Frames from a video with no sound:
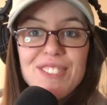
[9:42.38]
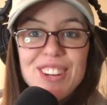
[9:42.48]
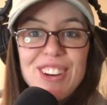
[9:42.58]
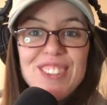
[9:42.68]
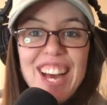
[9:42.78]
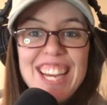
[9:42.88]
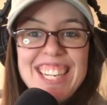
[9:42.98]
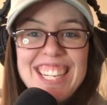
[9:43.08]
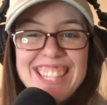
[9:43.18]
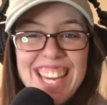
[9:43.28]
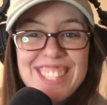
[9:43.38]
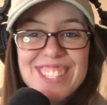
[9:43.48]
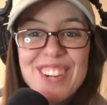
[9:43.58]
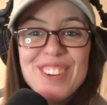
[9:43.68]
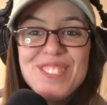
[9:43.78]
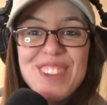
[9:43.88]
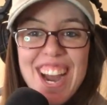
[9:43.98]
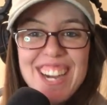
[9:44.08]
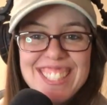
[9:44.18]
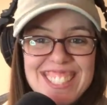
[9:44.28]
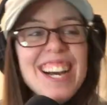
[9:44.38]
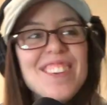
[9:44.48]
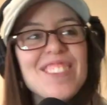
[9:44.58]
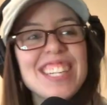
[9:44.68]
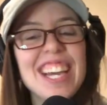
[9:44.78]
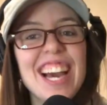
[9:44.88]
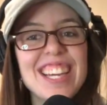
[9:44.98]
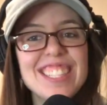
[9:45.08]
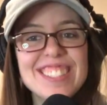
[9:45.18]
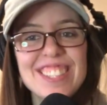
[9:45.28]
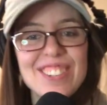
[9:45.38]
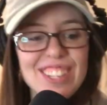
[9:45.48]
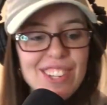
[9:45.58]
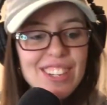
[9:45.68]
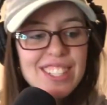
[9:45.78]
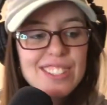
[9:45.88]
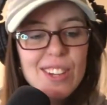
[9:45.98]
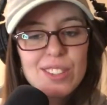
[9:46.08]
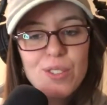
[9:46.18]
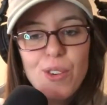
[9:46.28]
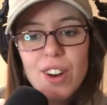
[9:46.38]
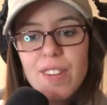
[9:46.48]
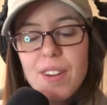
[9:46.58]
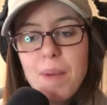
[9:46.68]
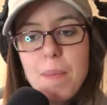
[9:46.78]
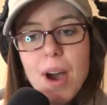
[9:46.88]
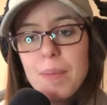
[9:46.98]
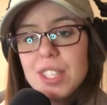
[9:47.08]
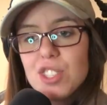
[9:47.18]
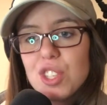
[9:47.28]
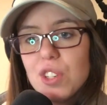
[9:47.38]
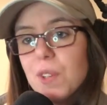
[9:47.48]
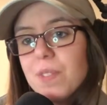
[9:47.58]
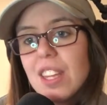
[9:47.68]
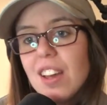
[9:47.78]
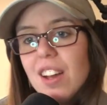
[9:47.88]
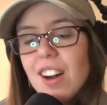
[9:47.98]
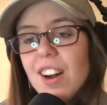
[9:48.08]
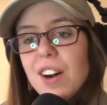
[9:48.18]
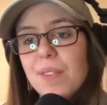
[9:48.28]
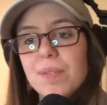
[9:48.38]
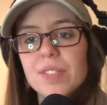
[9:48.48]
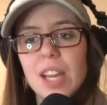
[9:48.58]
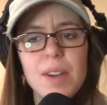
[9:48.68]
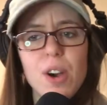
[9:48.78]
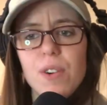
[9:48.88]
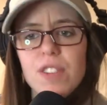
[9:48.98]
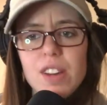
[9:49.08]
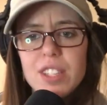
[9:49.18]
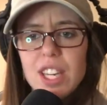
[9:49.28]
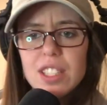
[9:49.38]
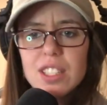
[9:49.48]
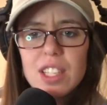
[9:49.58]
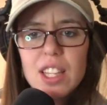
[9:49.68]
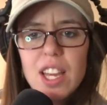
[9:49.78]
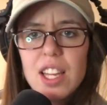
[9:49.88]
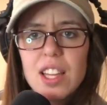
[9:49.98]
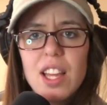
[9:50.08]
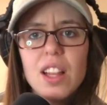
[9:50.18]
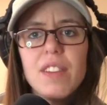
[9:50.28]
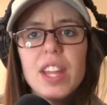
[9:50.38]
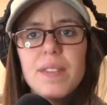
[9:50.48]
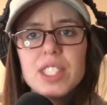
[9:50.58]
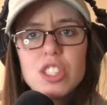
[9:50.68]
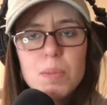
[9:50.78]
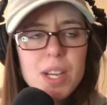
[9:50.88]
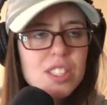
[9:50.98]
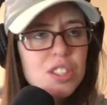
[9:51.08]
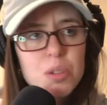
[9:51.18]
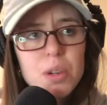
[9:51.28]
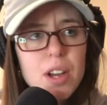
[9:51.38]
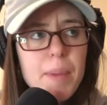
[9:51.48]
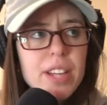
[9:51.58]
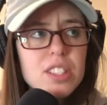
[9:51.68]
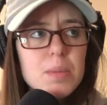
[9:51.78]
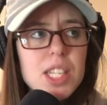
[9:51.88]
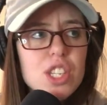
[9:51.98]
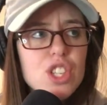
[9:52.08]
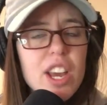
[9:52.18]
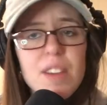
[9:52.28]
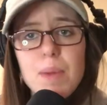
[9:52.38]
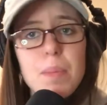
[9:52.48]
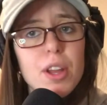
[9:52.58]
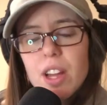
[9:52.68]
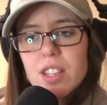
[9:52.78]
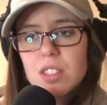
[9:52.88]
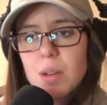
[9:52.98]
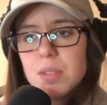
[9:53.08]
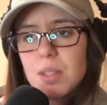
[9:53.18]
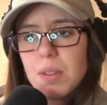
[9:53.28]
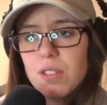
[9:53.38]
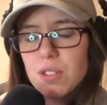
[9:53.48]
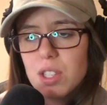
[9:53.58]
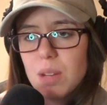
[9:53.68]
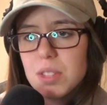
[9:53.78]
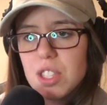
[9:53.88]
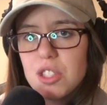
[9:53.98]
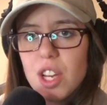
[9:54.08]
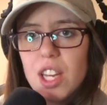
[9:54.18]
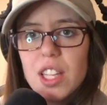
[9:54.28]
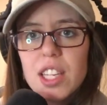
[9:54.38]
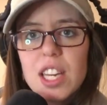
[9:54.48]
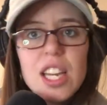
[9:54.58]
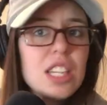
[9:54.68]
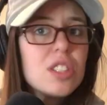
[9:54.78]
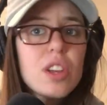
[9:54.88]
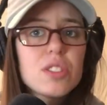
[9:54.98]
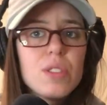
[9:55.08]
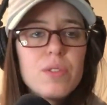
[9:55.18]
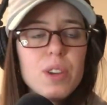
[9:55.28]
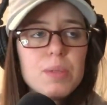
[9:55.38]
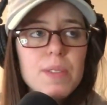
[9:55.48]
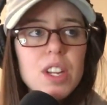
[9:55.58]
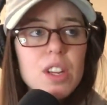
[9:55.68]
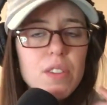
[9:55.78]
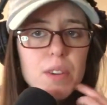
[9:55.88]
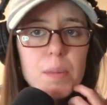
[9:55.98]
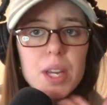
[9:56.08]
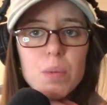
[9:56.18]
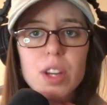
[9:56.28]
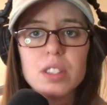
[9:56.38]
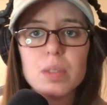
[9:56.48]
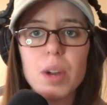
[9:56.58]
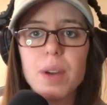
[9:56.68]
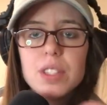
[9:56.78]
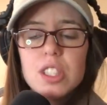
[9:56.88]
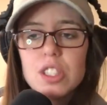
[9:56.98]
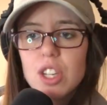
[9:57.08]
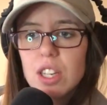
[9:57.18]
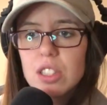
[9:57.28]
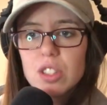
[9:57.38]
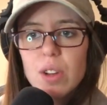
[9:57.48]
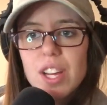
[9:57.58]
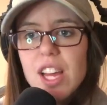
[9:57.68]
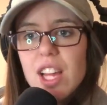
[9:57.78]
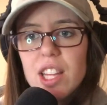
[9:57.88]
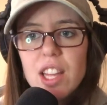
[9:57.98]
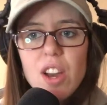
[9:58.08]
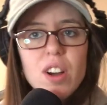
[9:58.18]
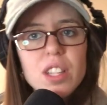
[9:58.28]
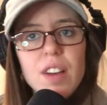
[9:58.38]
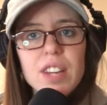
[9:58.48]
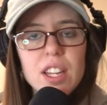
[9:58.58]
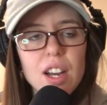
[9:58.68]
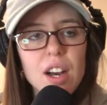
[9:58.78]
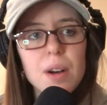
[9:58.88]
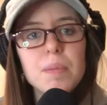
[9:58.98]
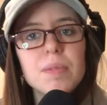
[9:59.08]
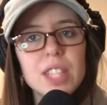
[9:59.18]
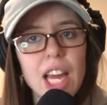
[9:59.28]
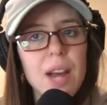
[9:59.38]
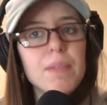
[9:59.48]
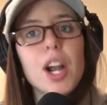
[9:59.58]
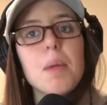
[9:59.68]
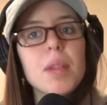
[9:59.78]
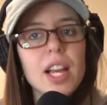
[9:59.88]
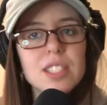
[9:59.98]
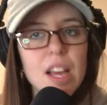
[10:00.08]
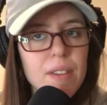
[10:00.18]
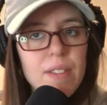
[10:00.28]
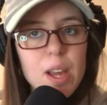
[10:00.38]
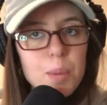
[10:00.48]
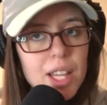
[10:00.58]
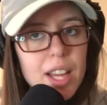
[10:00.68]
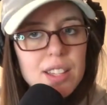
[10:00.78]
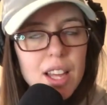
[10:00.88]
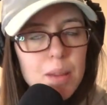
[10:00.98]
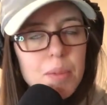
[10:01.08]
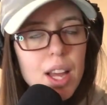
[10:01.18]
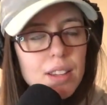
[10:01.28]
I'm like, that's so embarrassing. But yeah, he's so cute. He's so supportive. My mom is too. Um, and my whole family is like they they love that I'm a DJ. My sister will come out and see me DJ. My brother has come see me a few times DJ, and like he's also filmed a video for me once when I was DJing. So they all love it, um, and I'm very blessed to have a family like them.